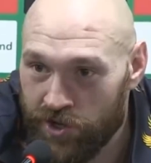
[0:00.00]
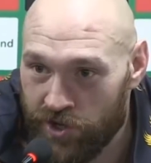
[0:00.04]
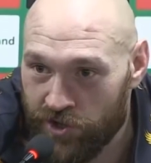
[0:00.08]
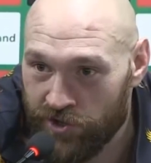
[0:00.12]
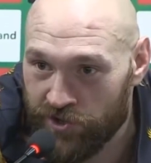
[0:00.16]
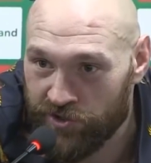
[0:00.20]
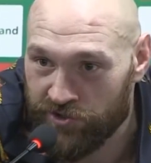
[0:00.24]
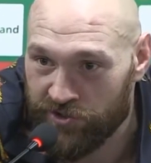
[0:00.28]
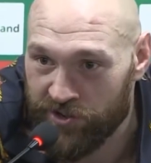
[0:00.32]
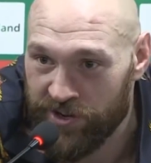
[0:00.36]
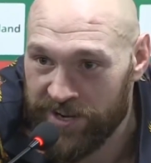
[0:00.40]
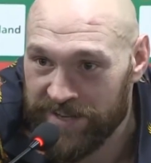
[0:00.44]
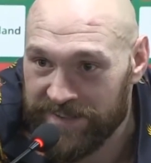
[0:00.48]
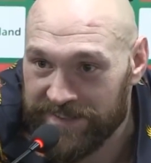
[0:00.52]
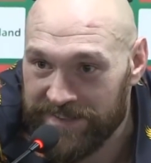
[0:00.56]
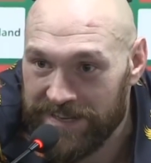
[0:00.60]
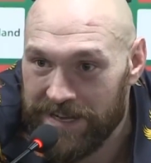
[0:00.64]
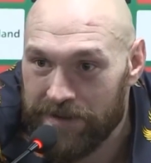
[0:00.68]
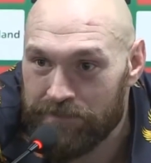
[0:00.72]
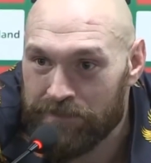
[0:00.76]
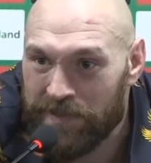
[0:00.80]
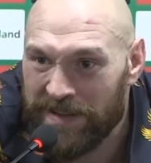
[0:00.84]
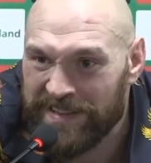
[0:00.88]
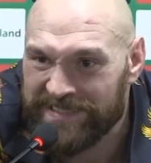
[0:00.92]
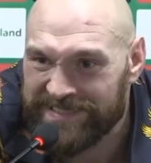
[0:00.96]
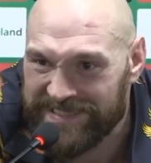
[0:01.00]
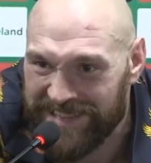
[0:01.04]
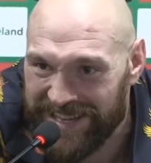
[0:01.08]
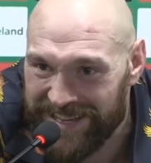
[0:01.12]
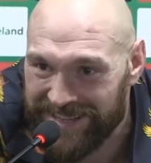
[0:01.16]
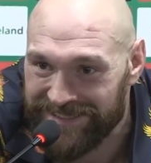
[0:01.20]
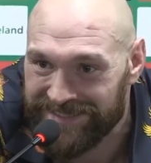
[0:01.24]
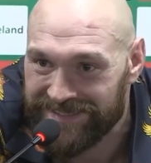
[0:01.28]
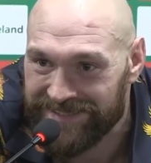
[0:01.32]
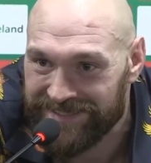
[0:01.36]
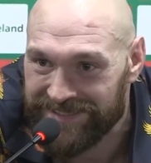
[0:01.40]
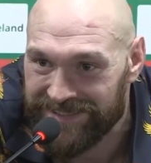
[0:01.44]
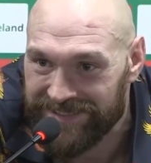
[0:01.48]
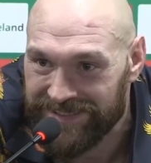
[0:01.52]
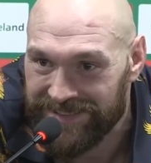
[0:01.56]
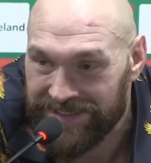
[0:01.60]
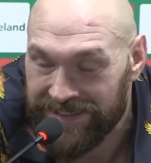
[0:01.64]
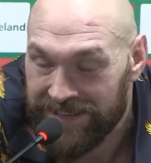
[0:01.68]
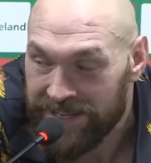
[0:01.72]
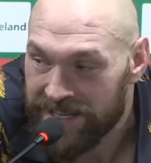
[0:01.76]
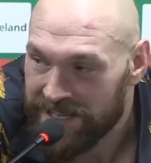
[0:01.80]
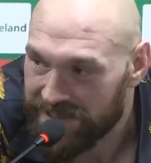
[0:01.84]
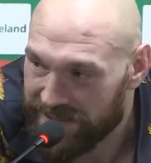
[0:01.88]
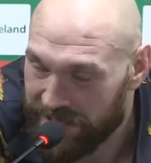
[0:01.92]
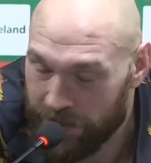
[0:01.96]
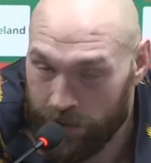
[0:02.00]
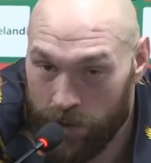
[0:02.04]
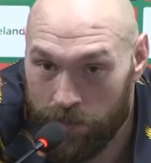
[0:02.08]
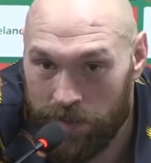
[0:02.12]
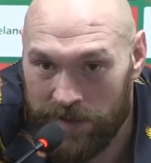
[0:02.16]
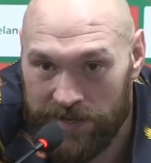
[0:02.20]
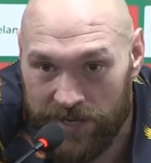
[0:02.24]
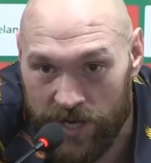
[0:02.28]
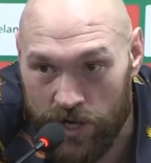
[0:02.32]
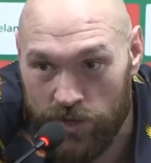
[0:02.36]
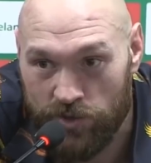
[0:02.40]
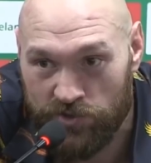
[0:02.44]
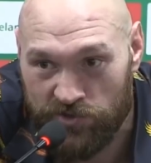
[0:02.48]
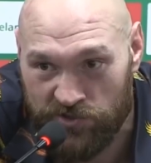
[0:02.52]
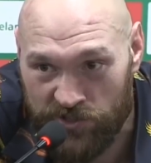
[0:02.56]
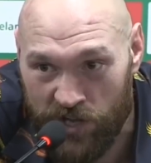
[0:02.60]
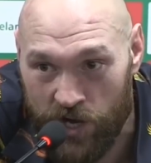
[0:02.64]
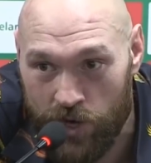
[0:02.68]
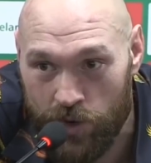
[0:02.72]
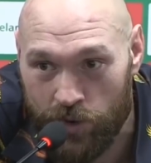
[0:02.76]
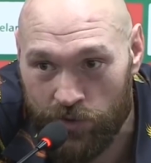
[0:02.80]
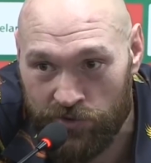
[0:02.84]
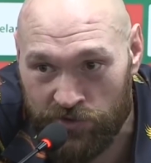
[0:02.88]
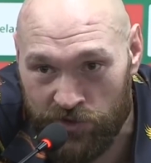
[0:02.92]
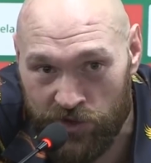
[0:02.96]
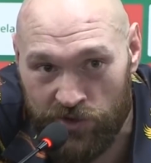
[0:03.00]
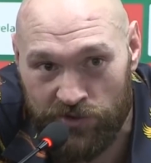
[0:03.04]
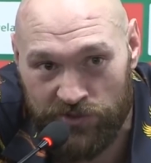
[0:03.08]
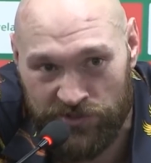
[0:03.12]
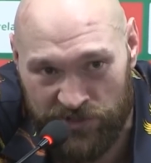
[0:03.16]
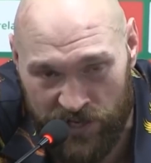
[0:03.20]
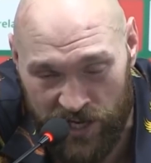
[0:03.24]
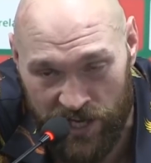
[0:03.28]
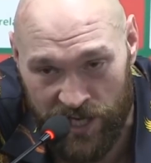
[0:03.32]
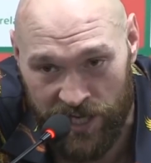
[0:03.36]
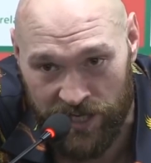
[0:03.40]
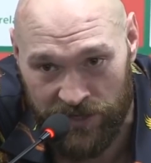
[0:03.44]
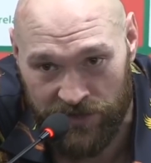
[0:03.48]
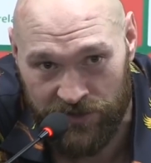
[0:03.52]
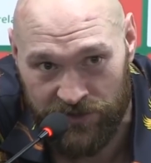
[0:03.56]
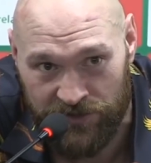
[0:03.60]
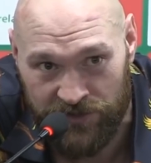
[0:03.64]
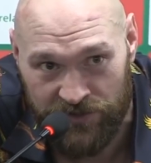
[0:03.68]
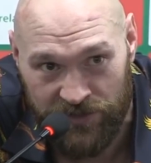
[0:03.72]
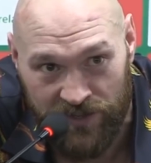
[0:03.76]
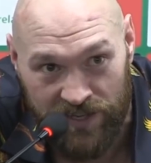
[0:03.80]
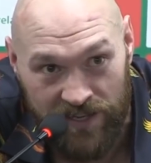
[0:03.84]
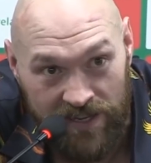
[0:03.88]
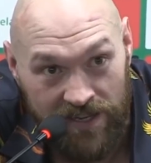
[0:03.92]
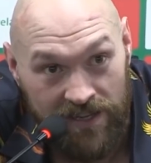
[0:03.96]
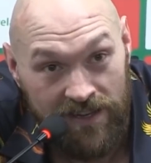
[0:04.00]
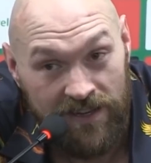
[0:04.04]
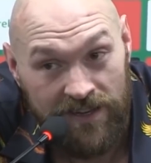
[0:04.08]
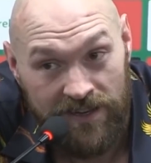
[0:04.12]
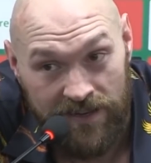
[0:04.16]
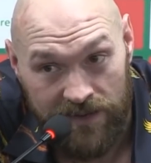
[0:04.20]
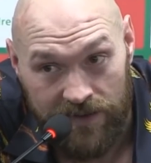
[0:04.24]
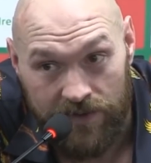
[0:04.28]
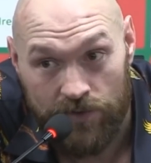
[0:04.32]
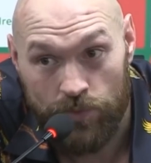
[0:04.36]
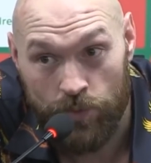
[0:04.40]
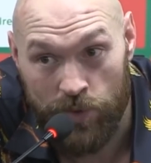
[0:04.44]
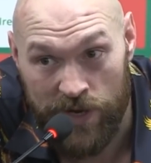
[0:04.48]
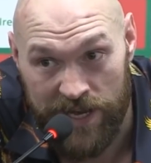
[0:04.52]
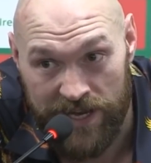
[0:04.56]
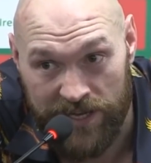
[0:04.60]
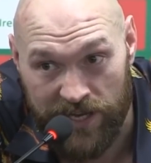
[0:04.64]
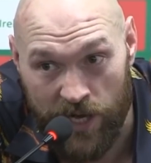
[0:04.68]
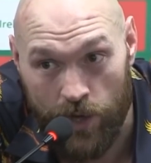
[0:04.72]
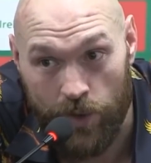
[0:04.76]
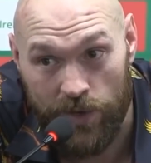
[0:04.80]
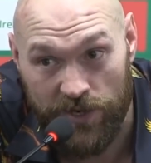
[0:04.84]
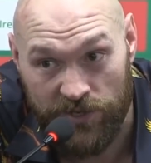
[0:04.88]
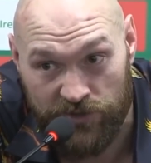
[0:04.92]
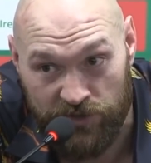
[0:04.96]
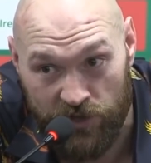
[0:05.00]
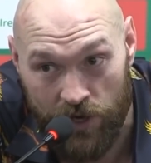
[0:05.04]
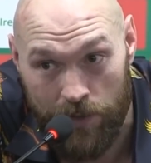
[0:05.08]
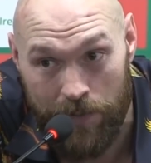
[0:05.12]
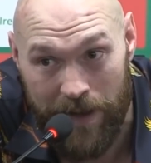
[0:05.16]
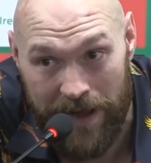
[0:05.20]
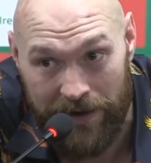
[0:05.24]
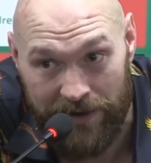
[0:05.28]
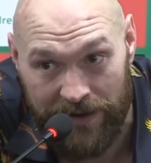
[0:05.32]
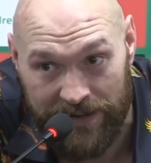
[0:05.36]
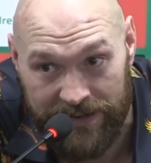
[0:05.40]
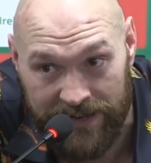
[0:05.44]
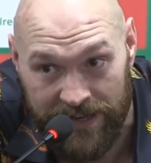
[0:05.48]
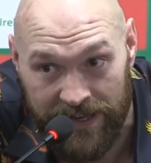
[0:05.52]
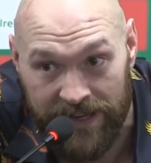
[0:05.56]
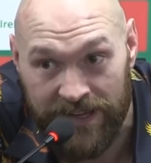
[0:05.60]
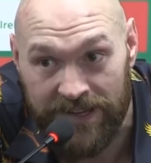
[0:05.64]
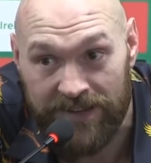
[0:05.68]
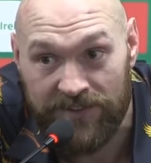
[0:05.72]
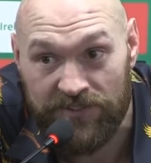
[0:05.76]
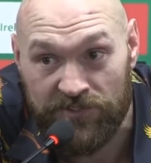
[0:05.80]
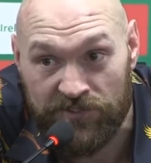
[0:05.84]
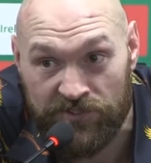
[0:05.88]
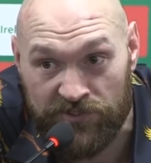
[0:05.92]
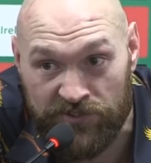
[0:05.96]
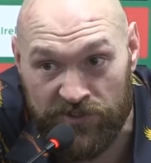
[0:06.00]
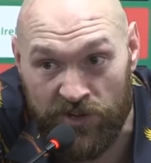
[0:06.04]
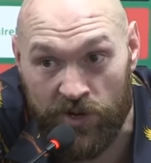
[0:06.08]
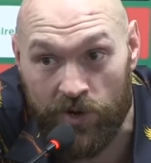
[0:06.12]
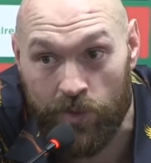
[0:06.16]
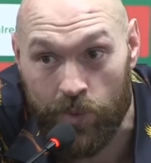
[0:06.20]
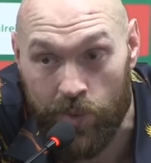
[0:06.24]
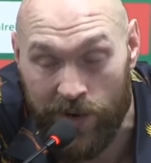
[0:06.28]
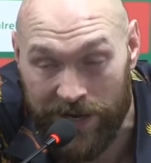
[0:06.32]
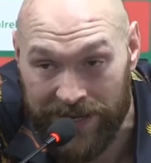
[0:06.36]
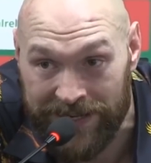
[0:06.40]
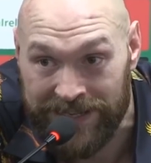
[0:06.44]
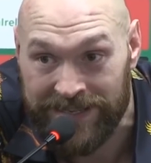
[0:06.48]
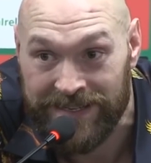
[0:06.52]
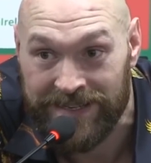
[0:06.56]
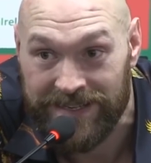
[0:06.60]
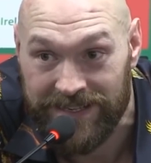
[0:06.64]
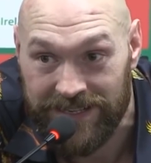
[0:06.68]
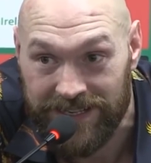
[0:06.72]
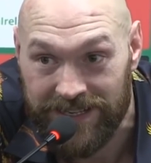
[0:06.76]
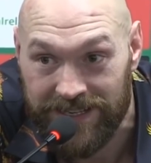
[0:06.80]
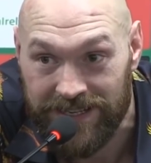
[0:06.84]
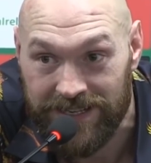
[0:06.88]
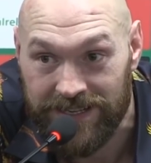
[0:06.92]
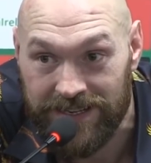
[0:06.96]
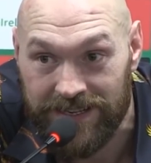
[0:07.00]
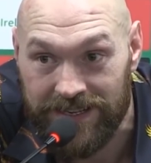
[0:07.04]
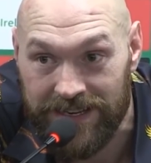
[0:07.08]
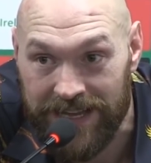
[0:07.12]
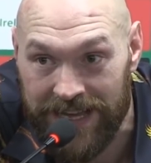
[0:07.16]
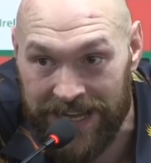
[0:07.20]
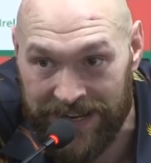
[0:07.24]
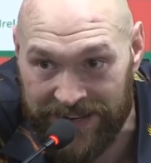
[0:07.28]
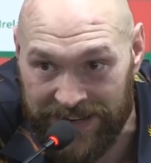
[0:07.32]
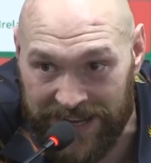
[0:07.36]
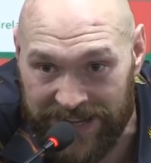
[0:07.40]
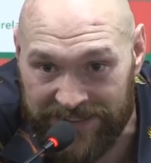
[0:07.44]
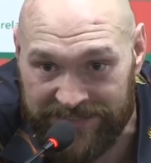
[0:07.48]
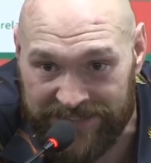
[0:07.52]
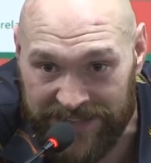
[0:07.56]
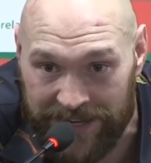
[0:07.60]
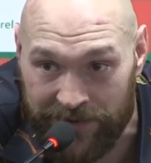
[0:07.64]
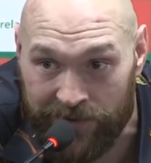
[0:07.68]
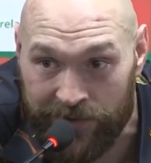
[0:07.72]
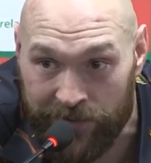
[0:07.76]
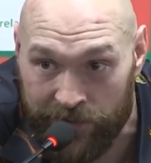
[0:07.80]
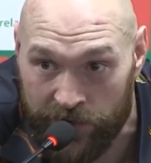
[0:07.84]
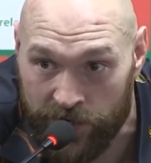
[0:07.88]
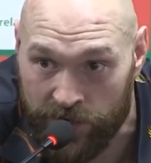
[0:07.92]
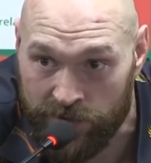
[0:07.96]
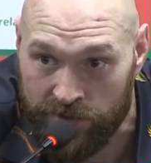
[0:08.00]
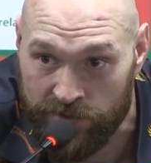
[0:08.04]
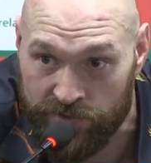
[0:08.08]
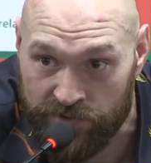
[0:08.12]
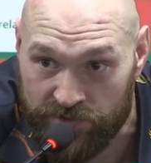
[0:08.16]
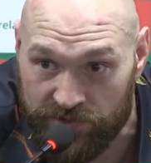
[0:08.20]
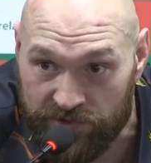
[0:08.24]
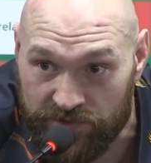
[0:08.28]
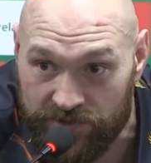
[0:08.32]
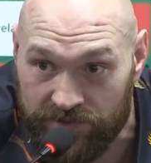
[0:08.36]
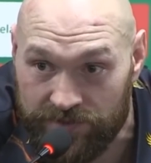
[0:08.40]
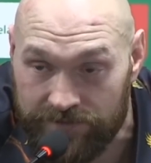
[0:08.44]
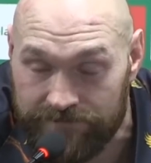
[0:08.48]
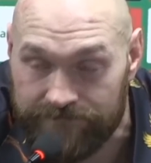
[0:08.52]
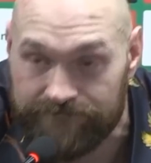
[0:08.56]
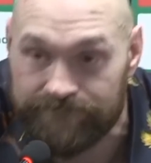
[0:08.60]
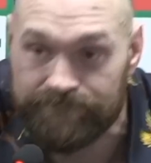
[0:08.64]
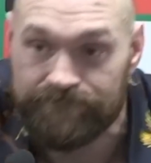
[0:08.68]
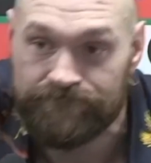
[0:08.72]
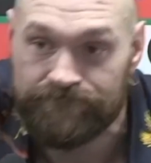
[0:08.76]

100%. There will be no stones unturned. We're going to America to win. And that's how it rolls.